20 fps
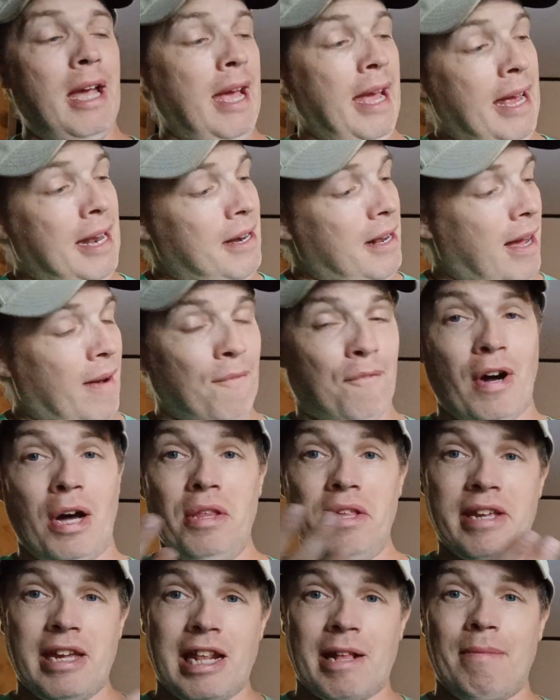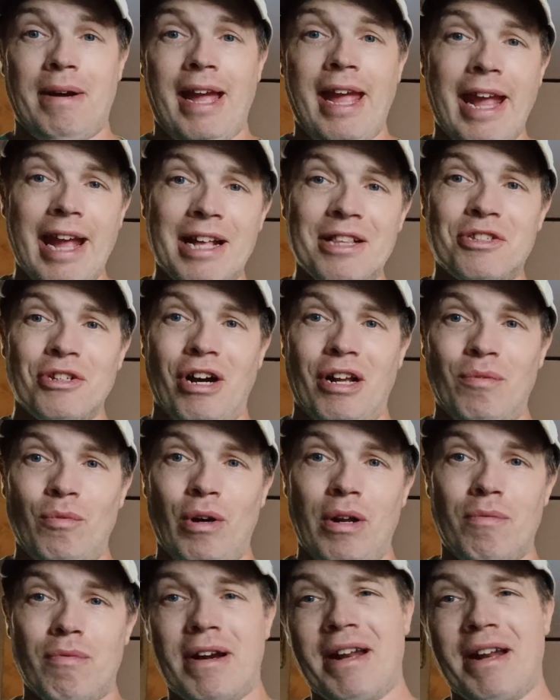And I'm finally getting my hands on one.